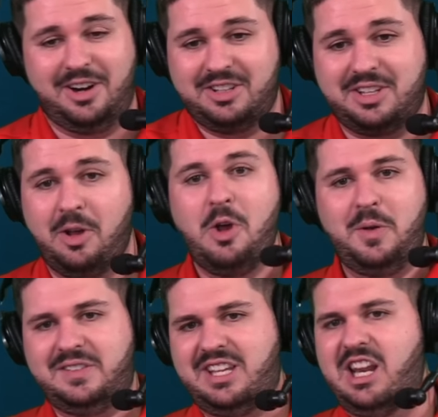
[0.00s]
Also,
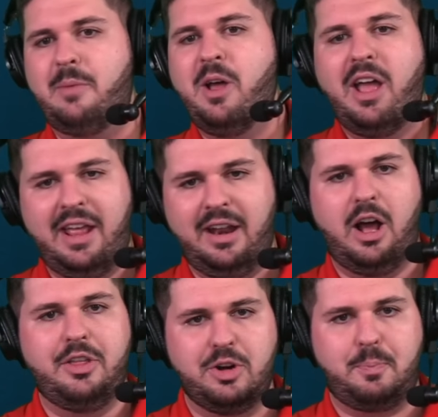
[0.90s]
we've seen him in
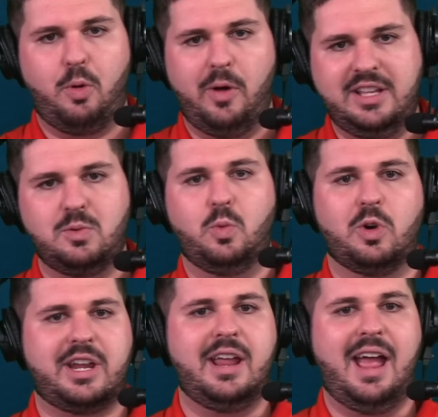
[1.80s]
other points
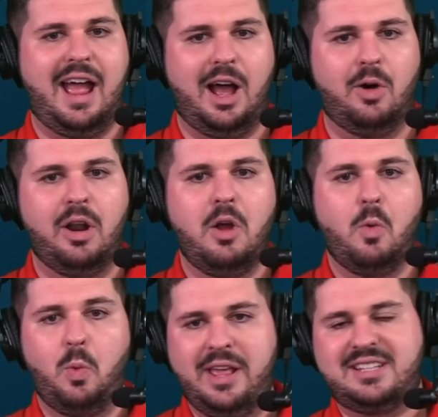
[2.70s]
working out
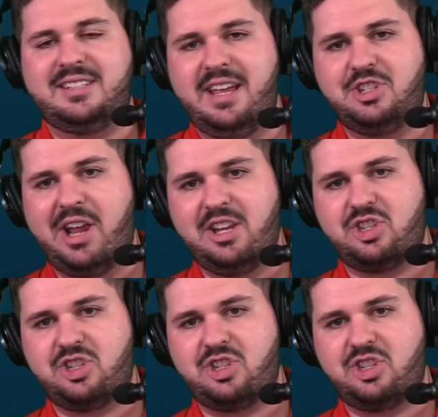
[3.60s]
with C.J.